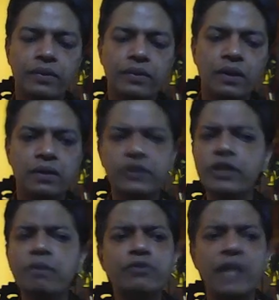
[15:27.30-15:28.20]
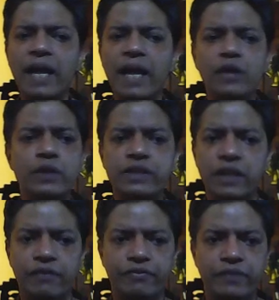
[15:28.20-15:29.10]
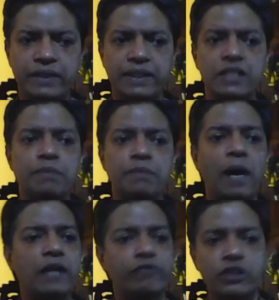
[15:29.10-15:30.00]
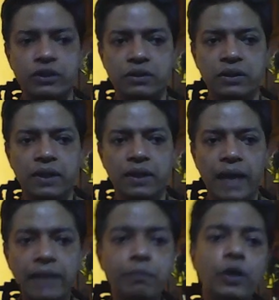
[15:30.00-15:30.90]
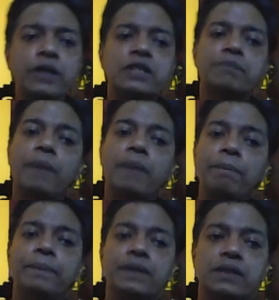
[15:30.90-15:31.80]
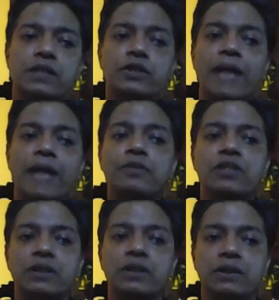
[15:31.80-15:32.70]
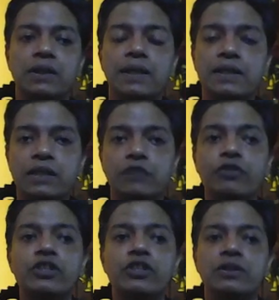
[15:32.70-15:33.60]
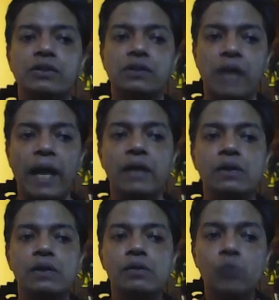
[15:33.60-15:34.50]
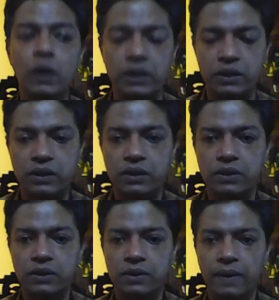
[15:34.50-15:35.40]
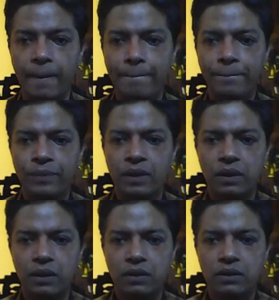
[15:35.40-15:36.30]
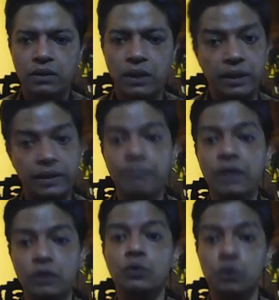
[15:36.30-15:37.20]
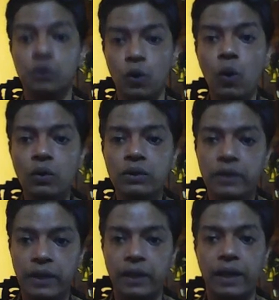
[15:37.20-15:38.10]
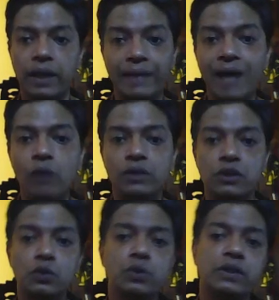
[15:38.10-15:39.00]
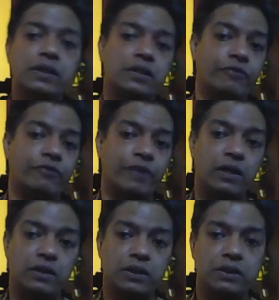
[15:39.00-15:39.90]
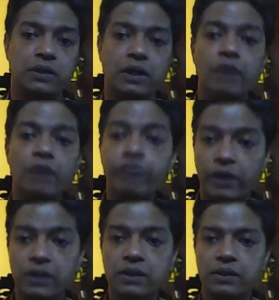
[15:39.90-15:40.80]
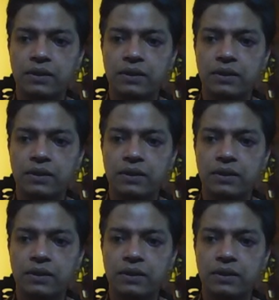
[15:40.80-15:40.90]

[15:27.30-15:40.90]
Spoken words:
The dream of Xanadu itself is an inspired vision, and the poet's purpose is to capture such visions in words. In attempting to do so, he encounters two serious difficulties. First,